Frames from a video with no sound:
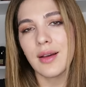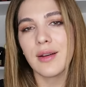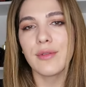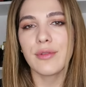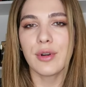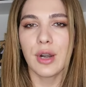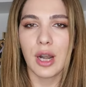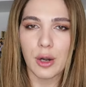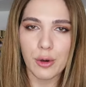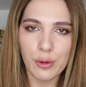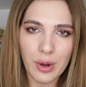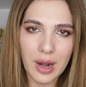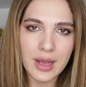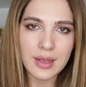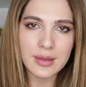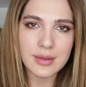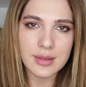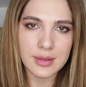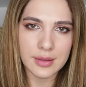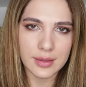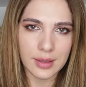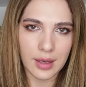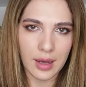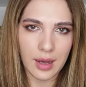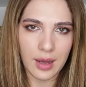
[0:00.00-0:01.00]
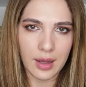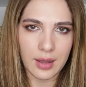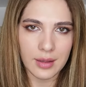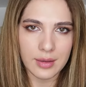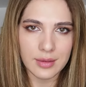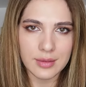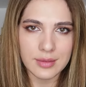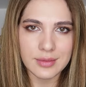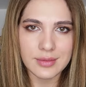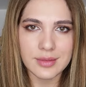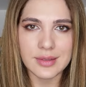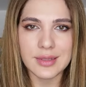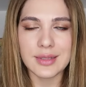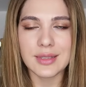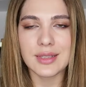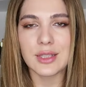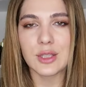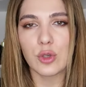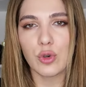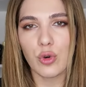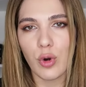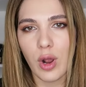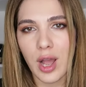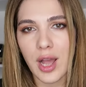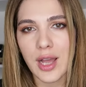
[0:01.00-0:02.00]
Fragrantica
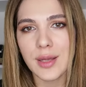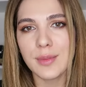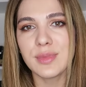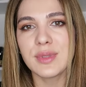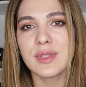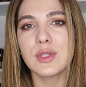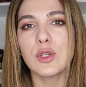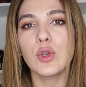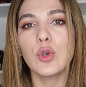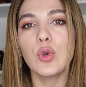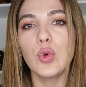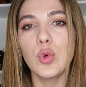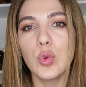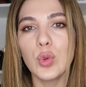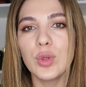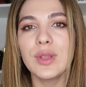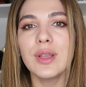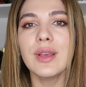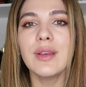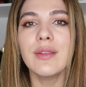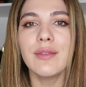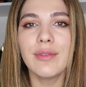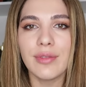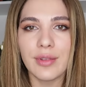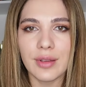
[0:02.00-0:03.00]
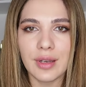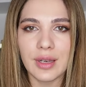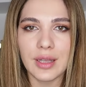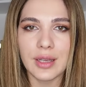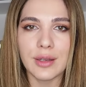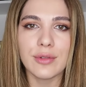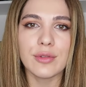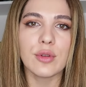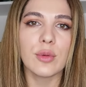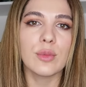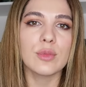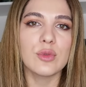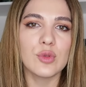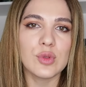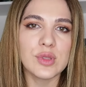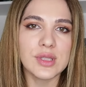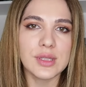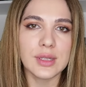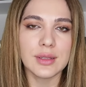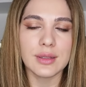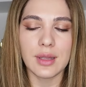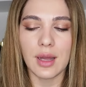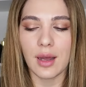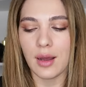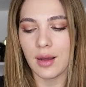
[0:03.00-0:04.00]
describes Oud Infini from
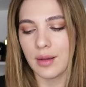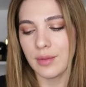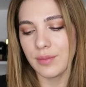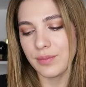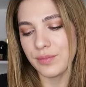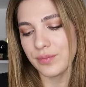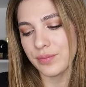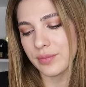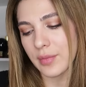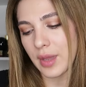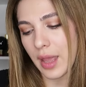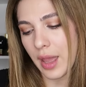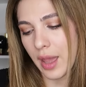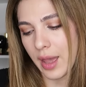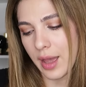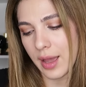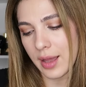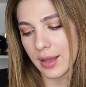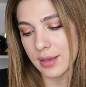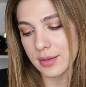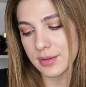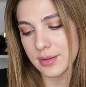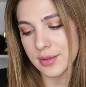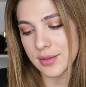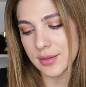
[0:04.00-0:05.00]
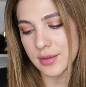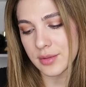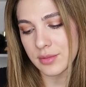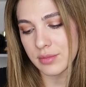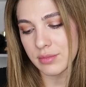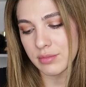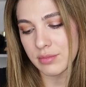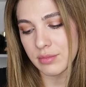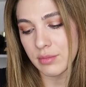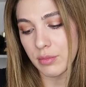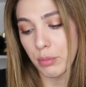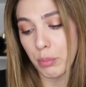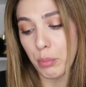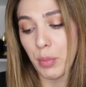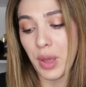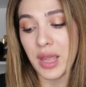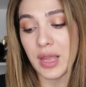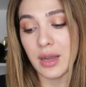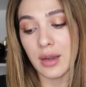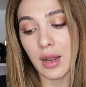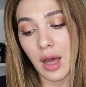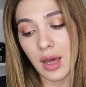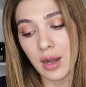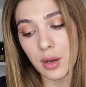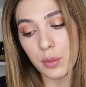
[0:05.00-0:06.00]
Dusita as
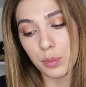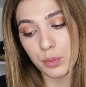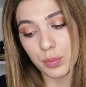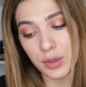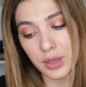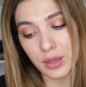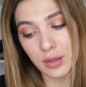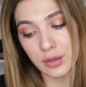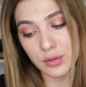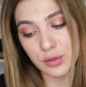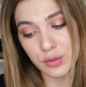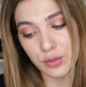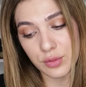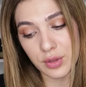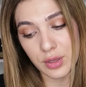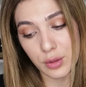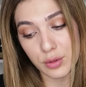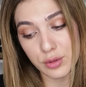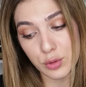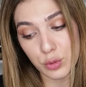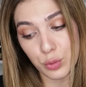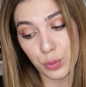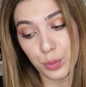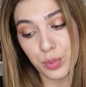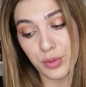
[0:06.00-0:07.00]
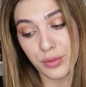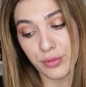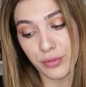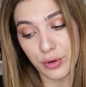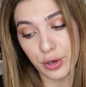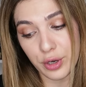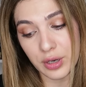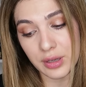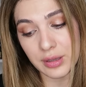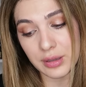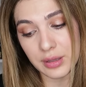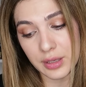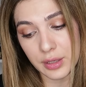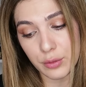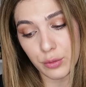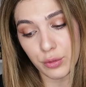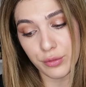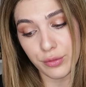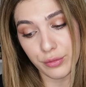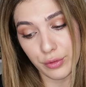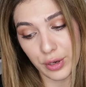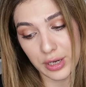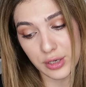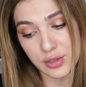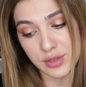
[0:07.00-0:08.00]
may not appeal to those who prefer clean or
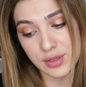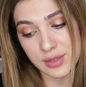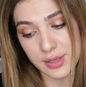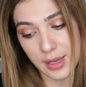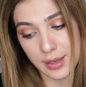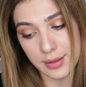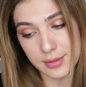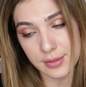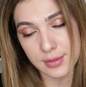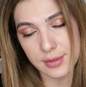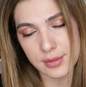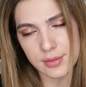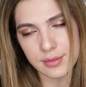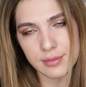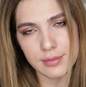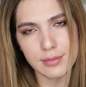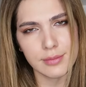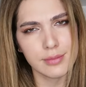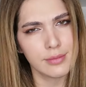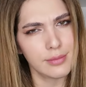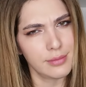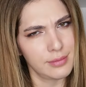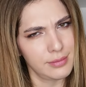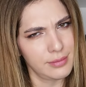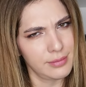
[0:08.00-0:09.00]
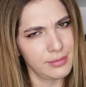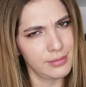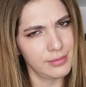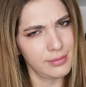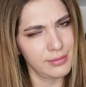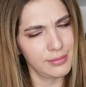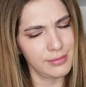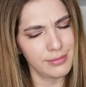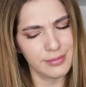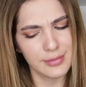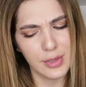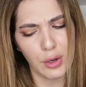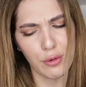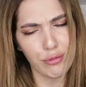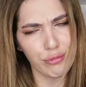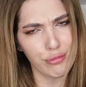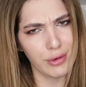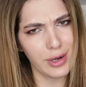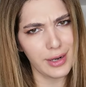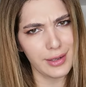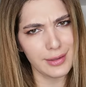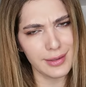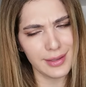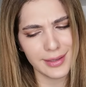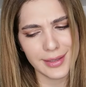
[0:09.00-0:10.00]
fresh scents.
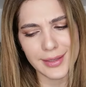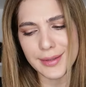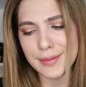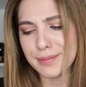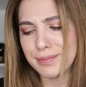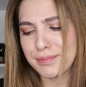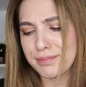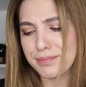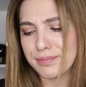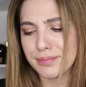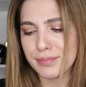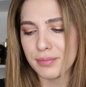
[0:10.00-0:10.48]
Really?